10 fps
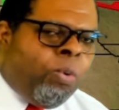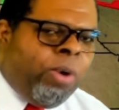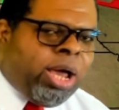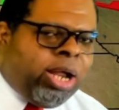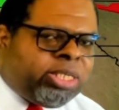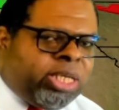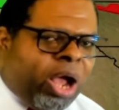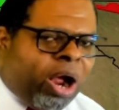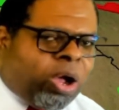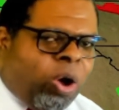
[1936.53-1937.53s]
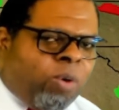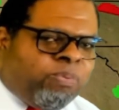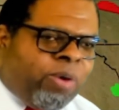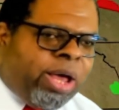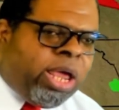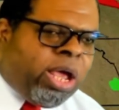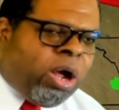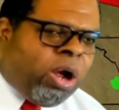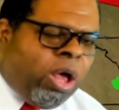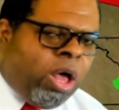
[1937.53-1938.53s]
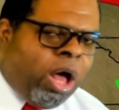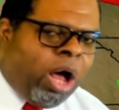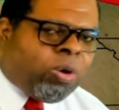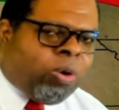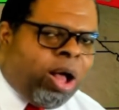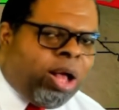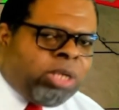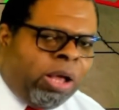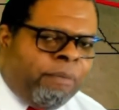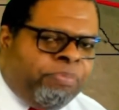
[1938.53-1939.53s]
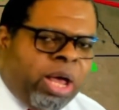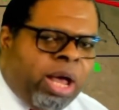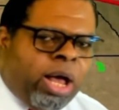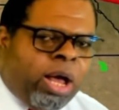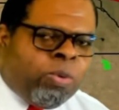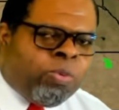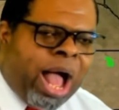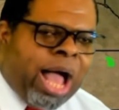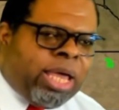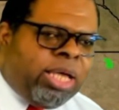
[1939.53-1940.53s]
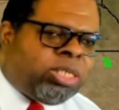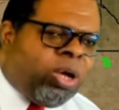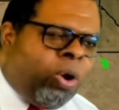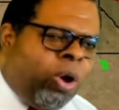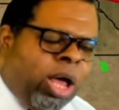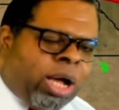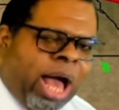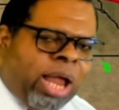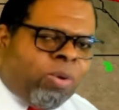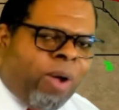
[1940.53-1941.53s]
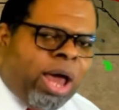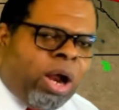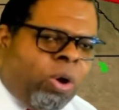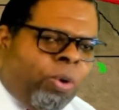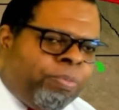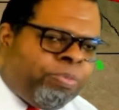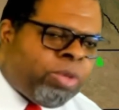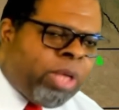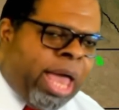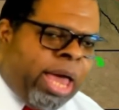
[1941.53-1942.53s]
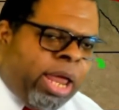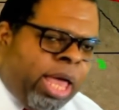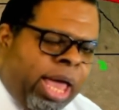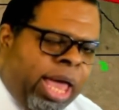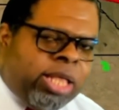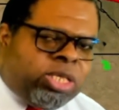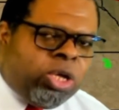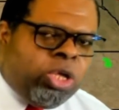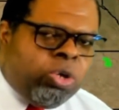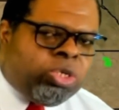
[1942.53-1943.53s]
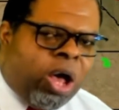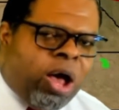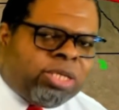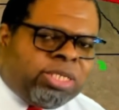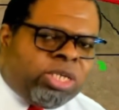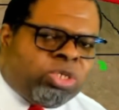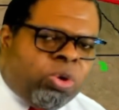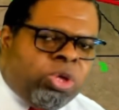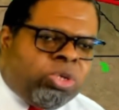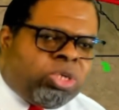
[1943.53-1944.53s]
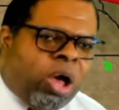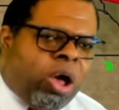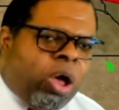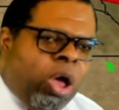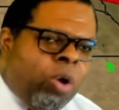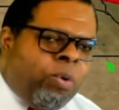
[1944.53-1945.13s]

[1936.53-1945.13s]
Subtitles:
We're going to see our cold front here across the Rockies, so Colorado and into Utah, central Utah.